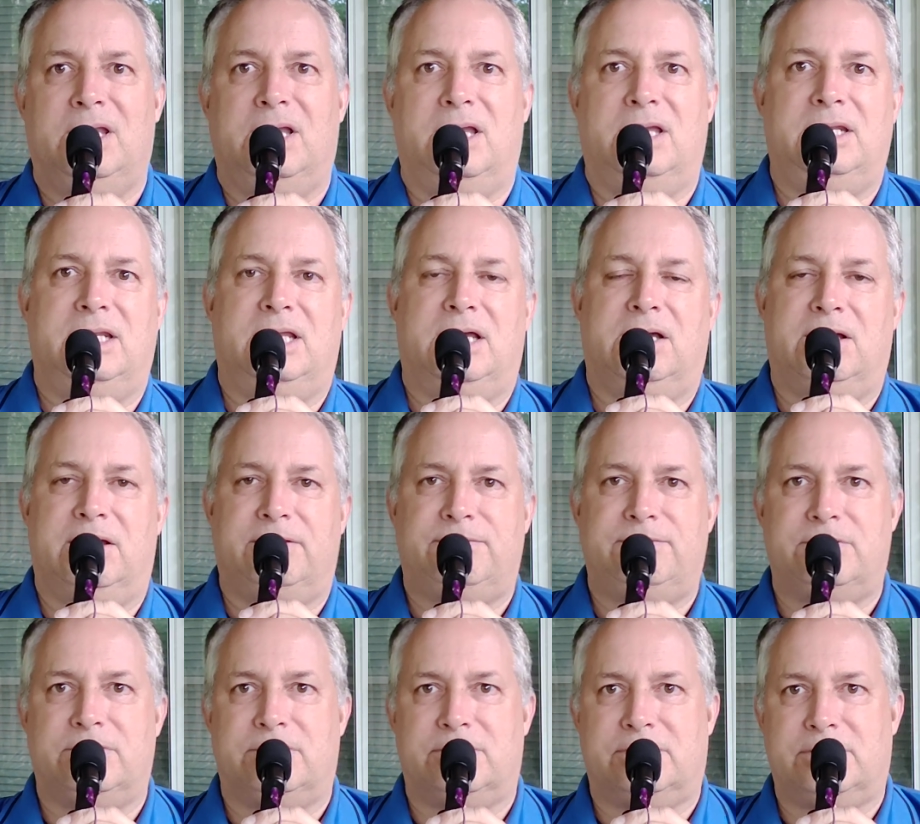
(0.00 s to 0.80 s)
And now
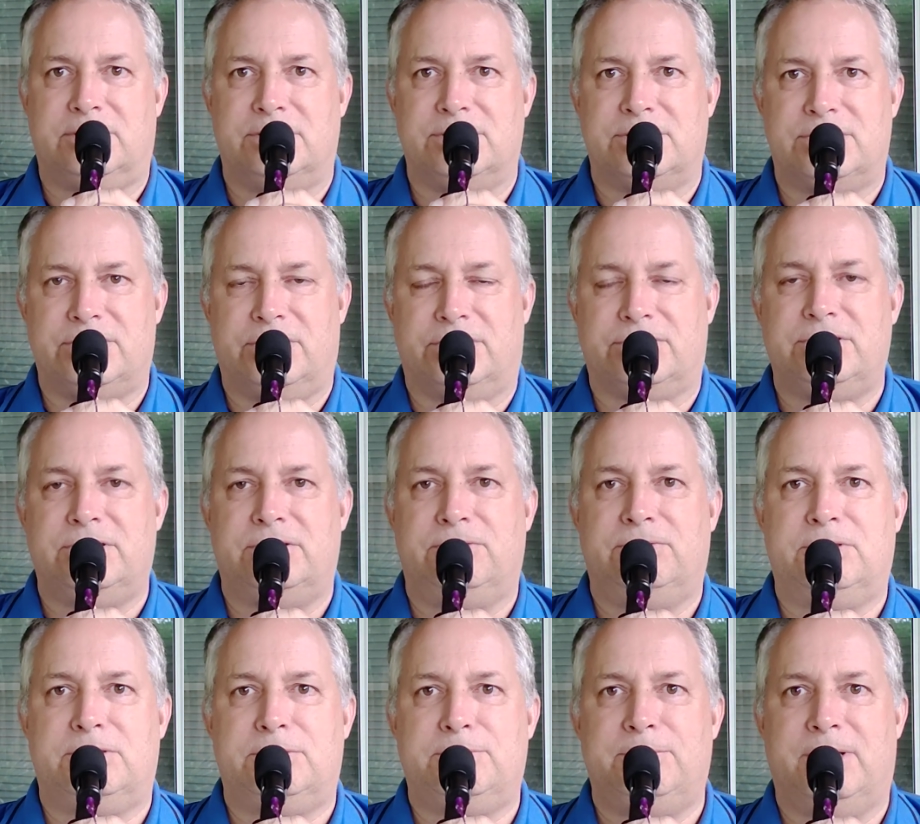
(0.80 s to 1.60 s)
after
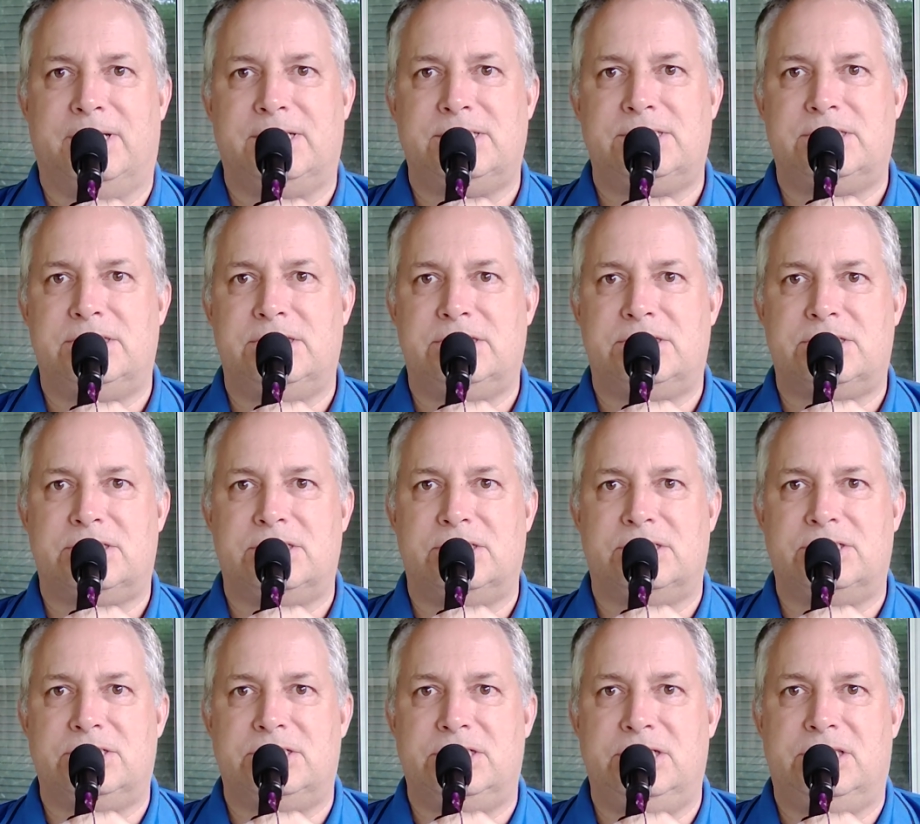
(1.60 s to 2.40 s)
consulting with my
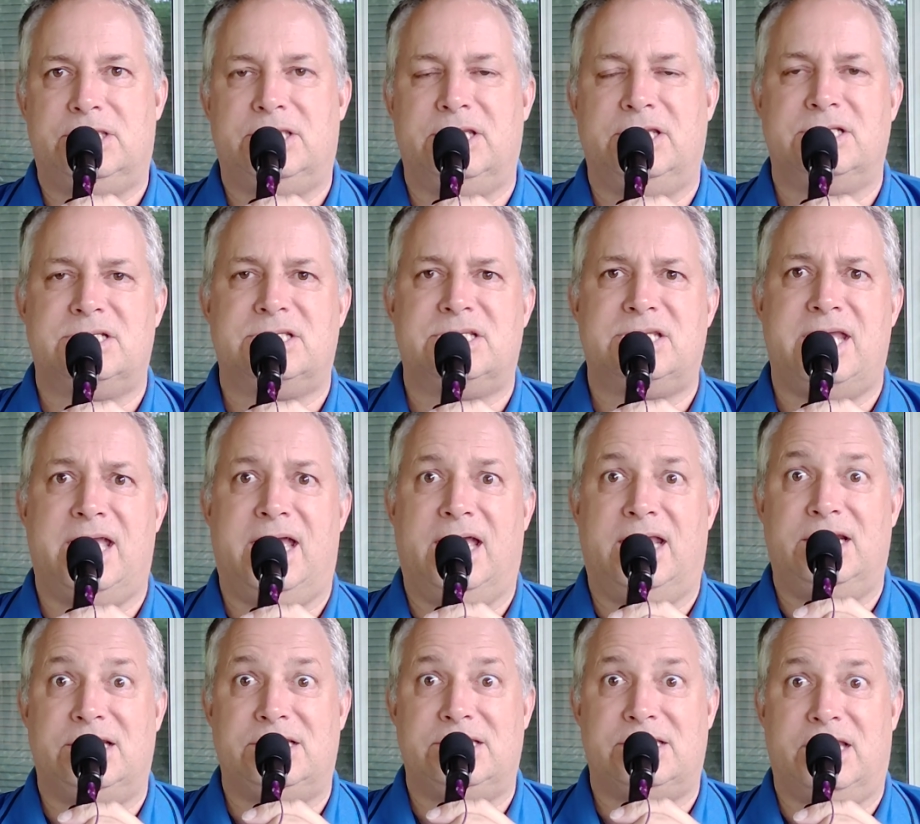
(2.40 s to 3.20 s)
sister, she thinks
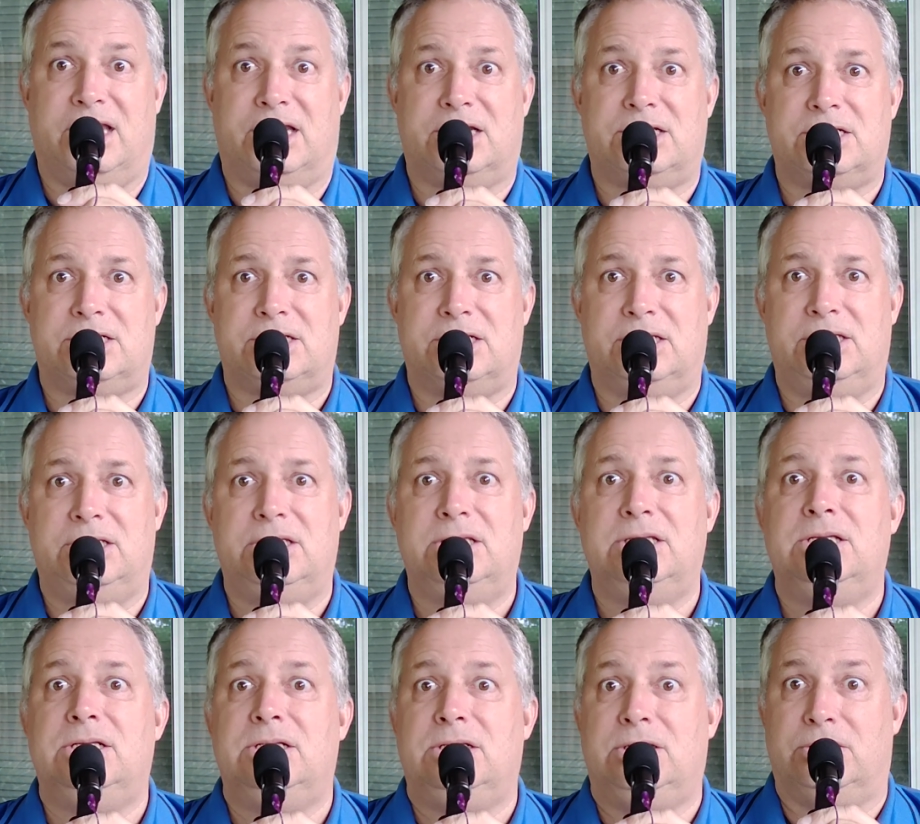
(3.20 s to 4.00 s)
Dad is actually
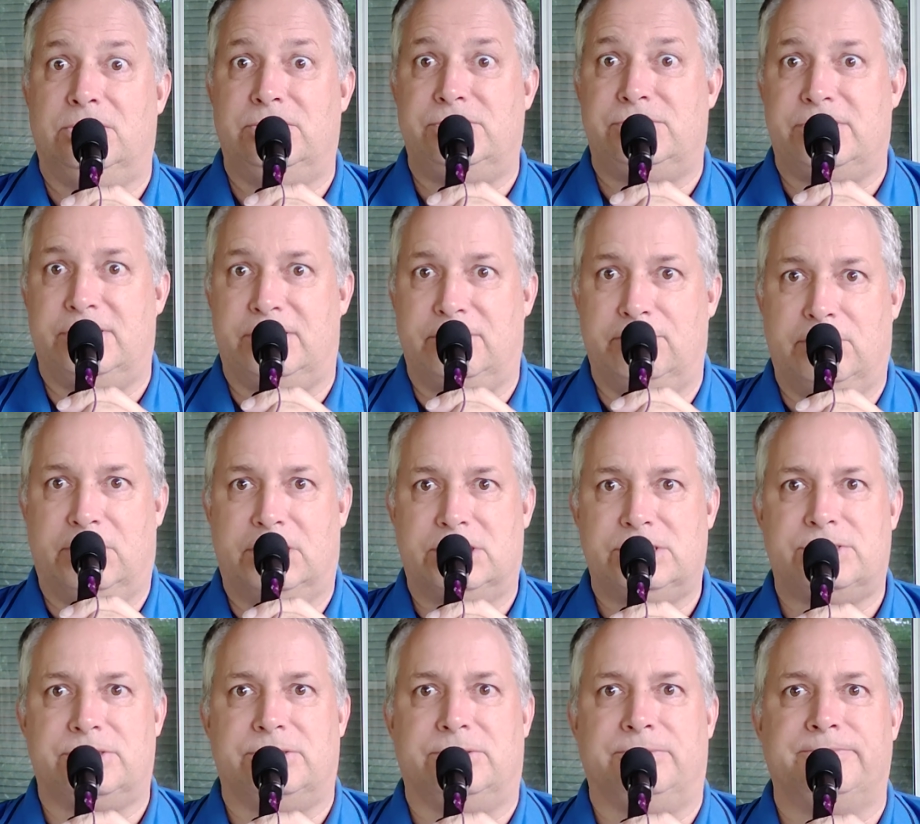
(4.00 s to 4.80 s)
losing
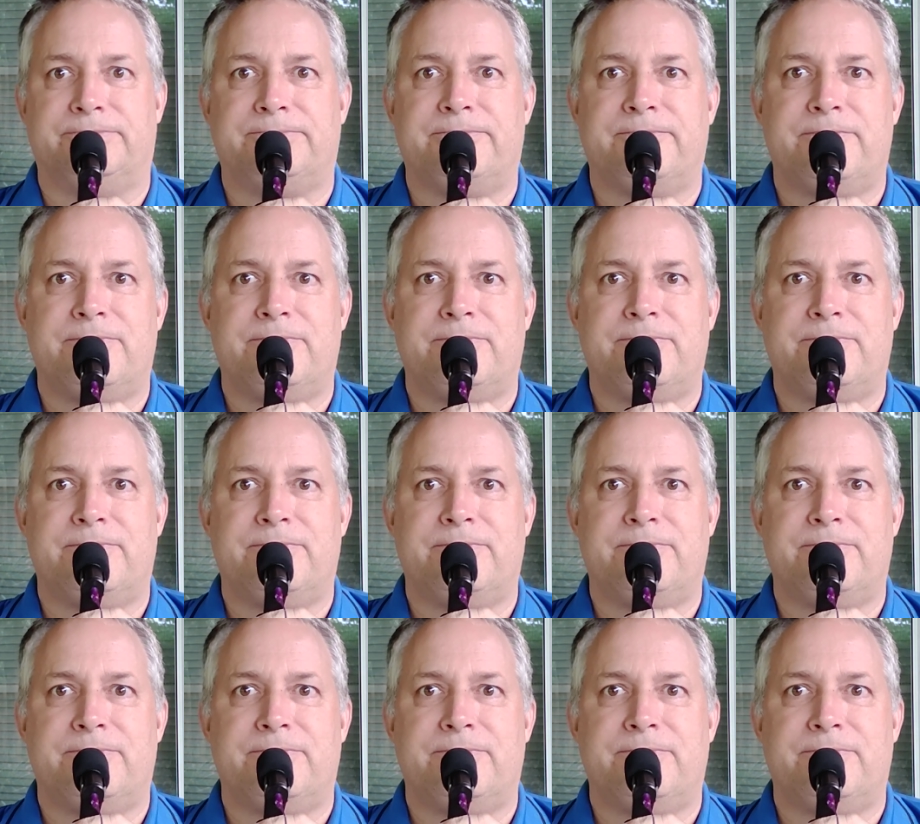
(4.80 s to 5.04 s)
muscle.